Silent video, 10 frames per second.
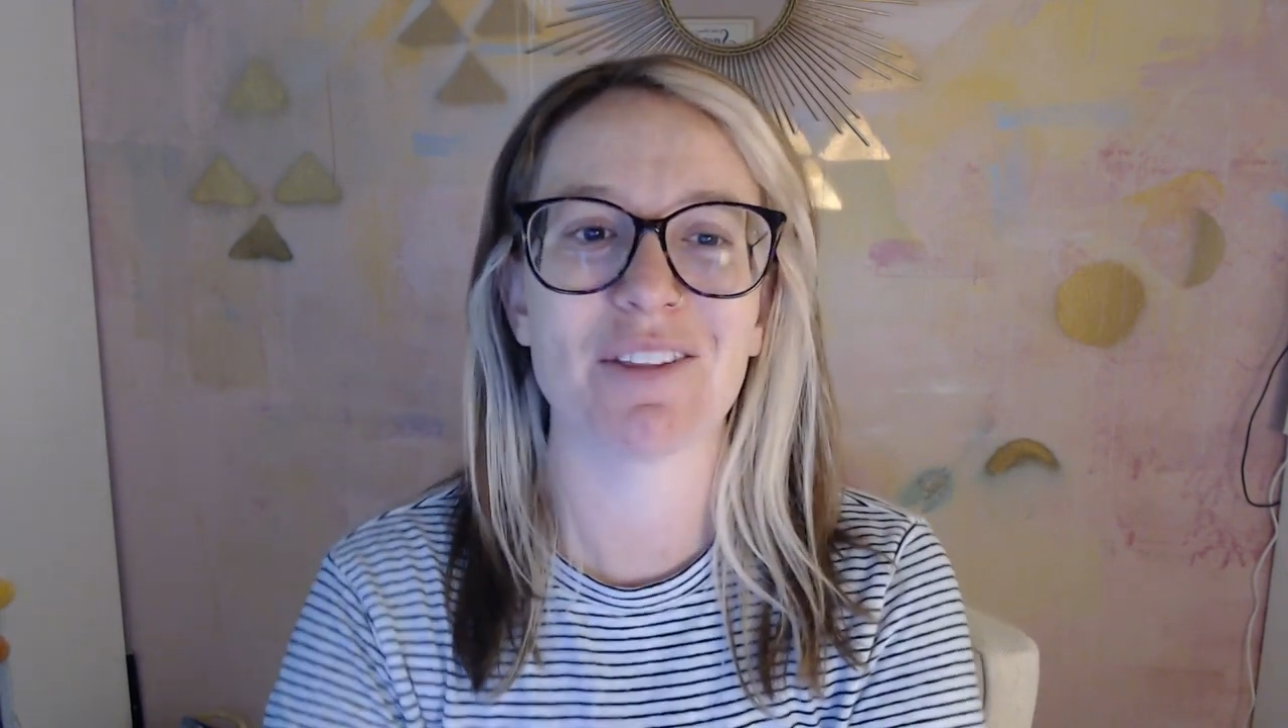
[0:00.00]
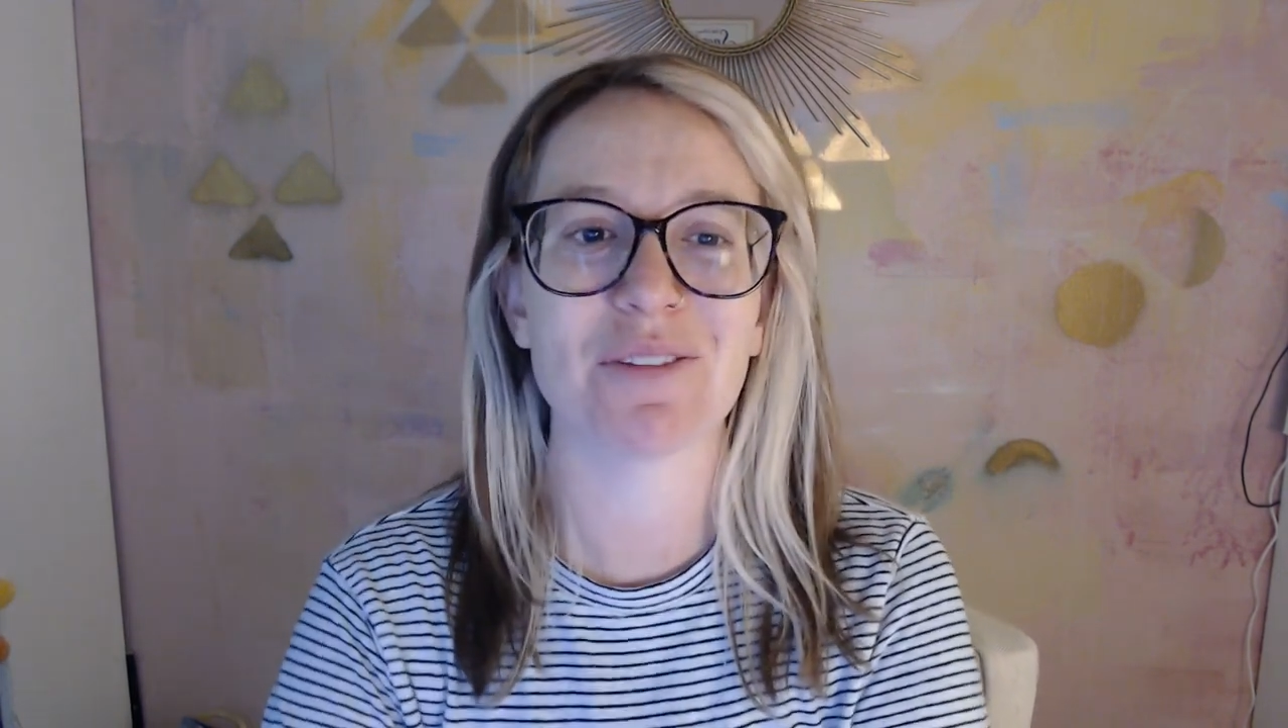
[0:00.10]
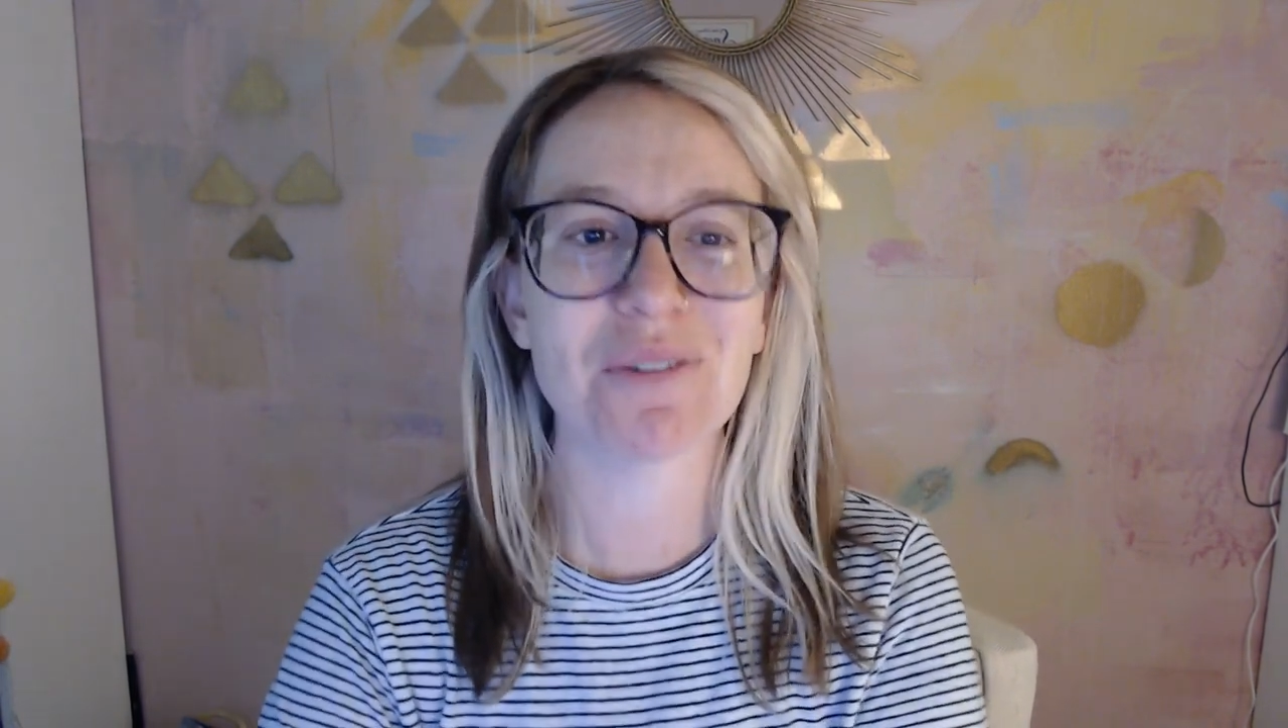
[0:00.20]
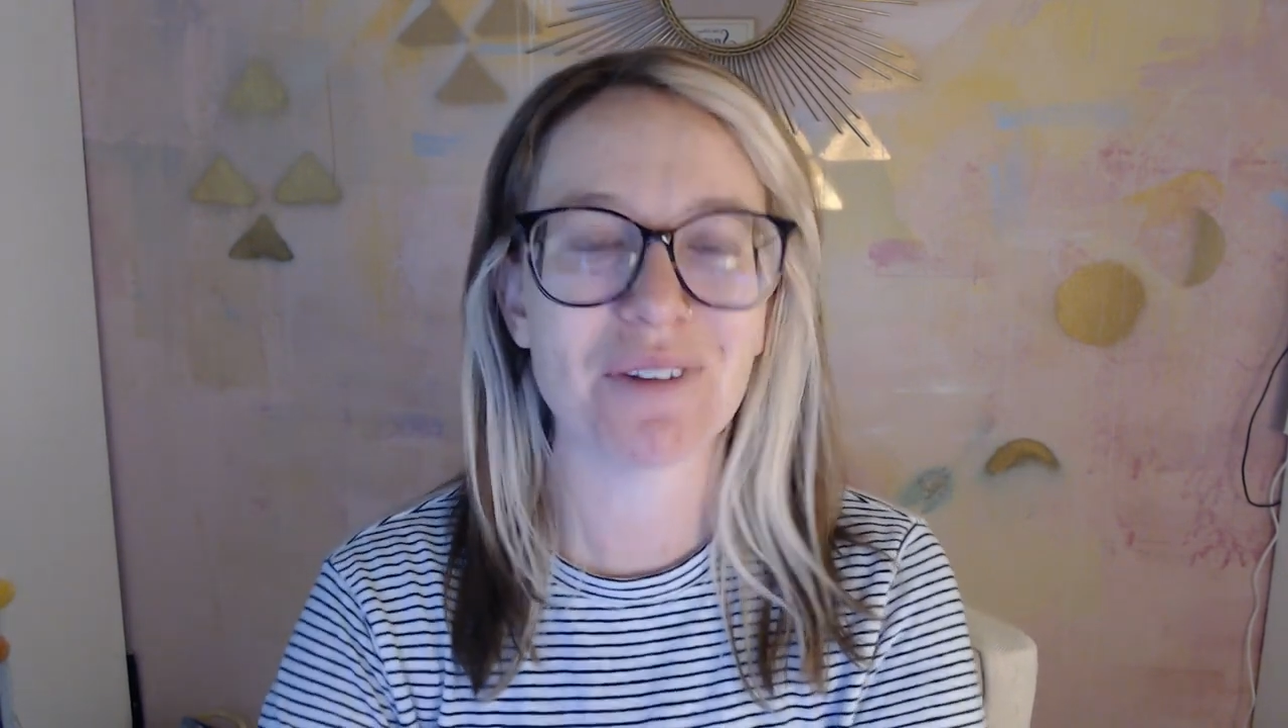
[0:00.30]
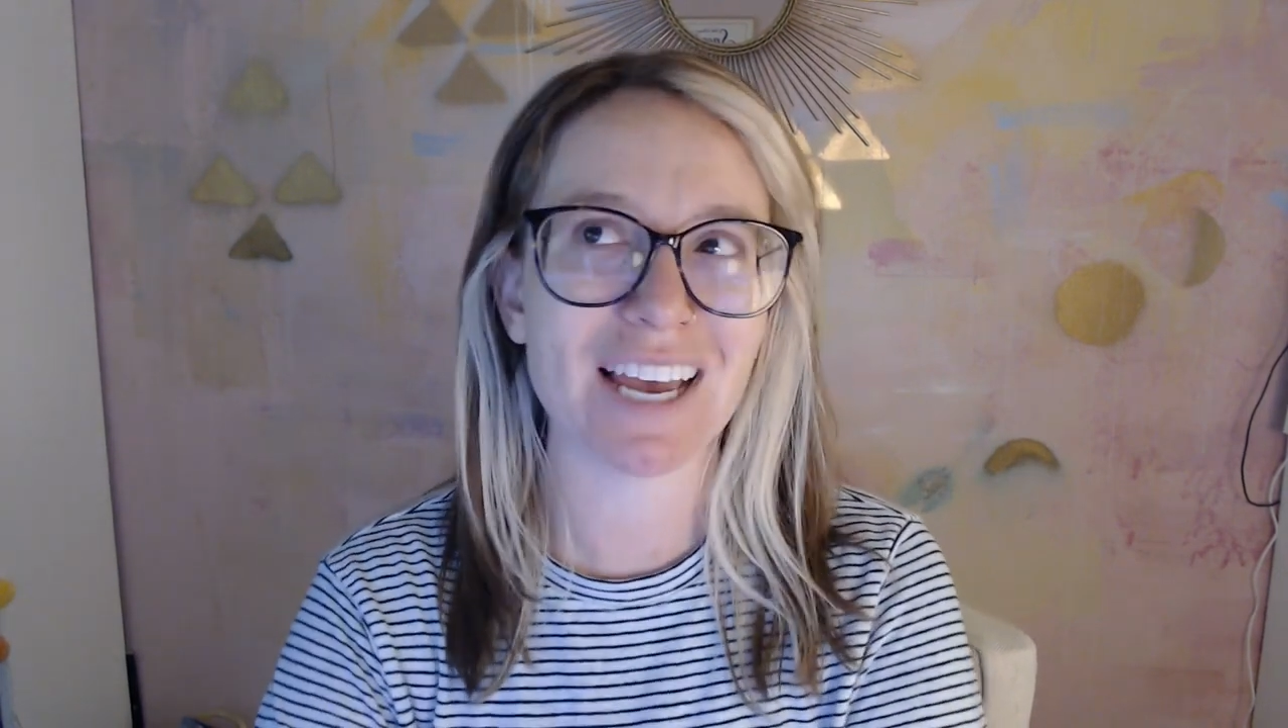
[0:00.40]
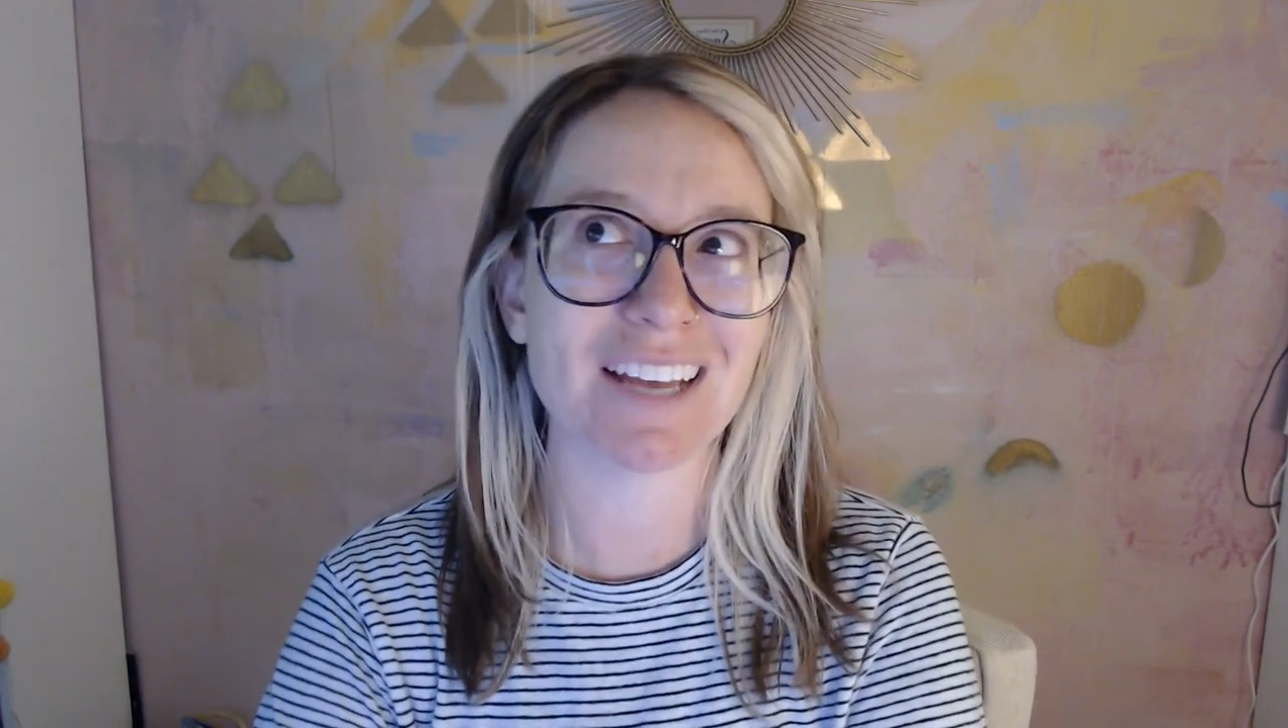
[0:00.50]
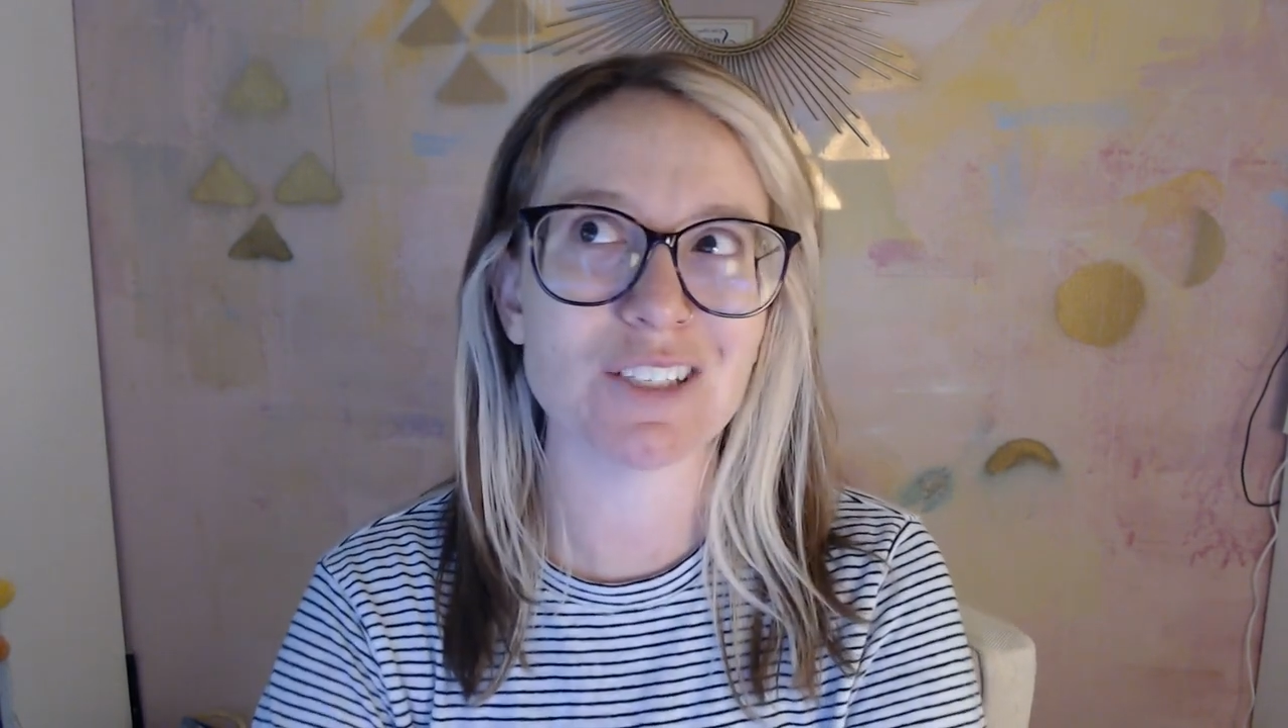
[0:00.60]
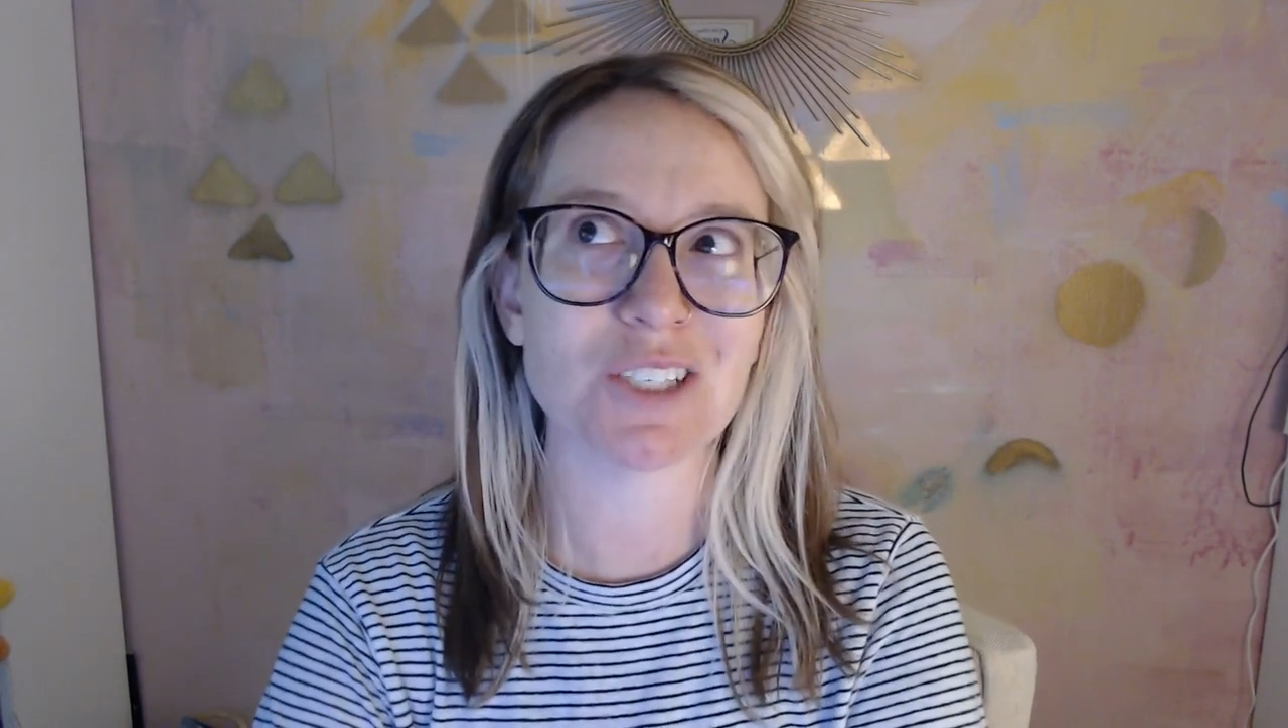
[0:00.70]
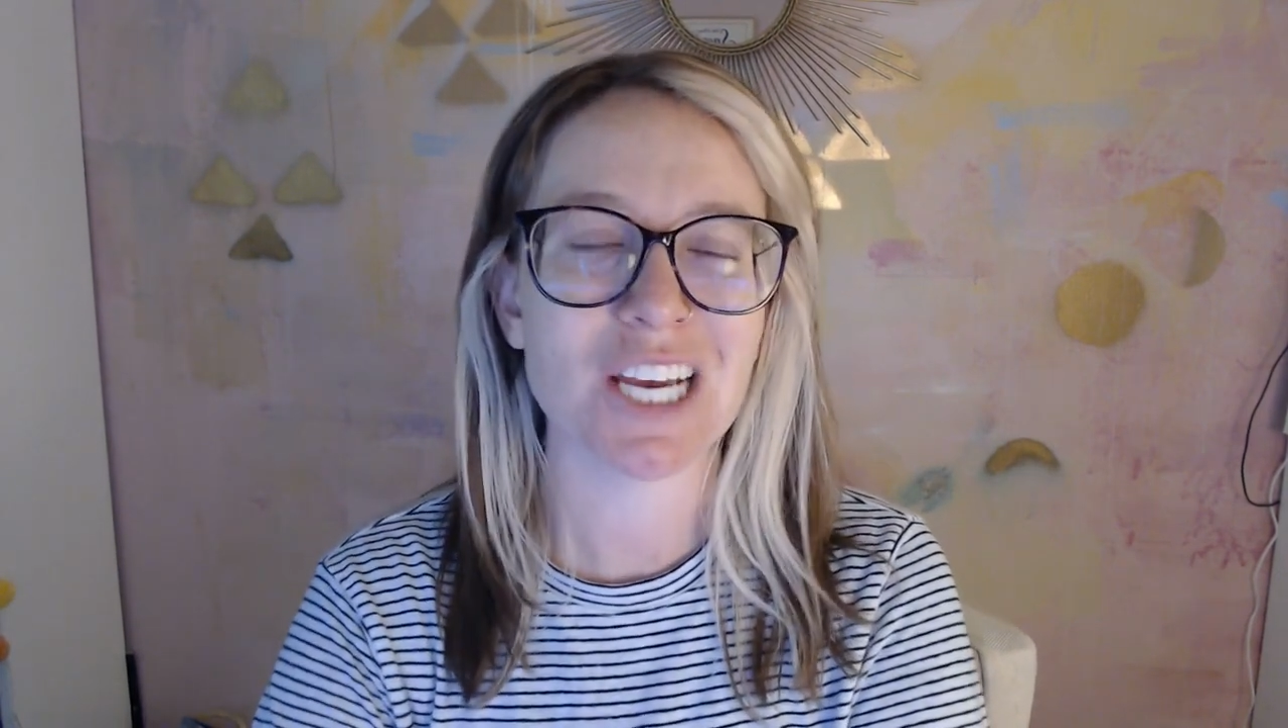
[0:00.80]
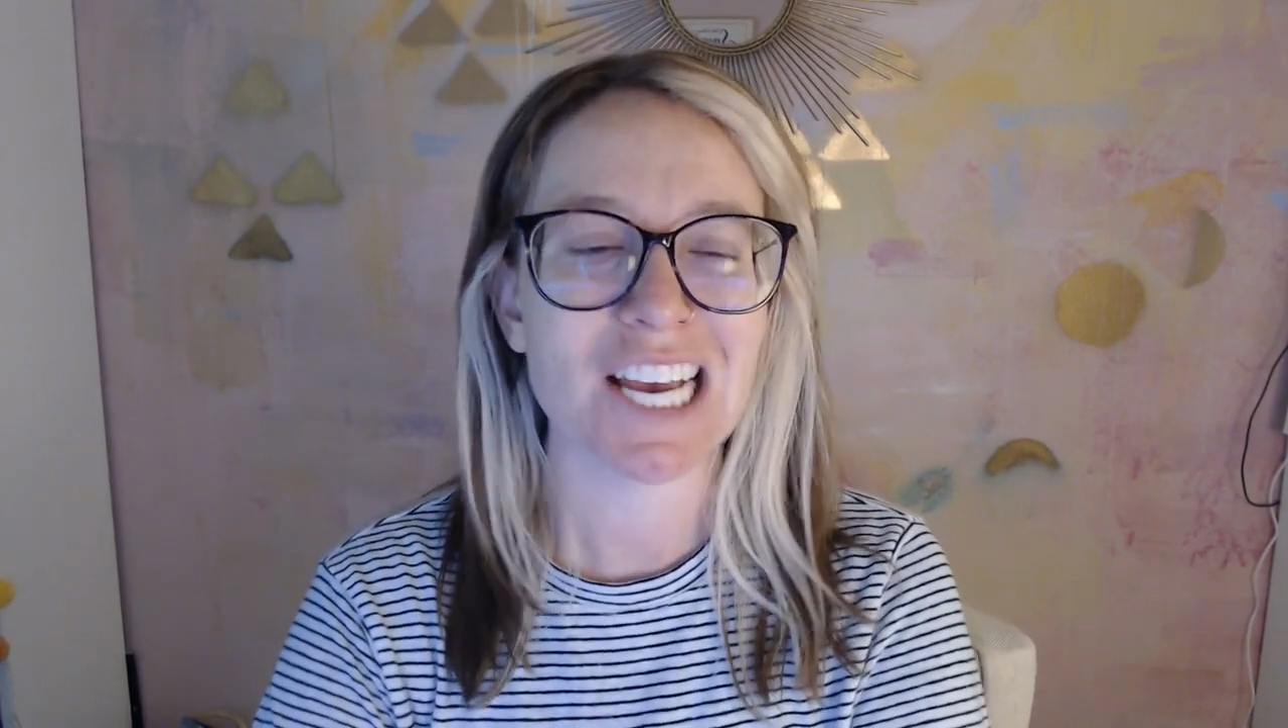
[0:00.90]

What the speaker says: through Edge,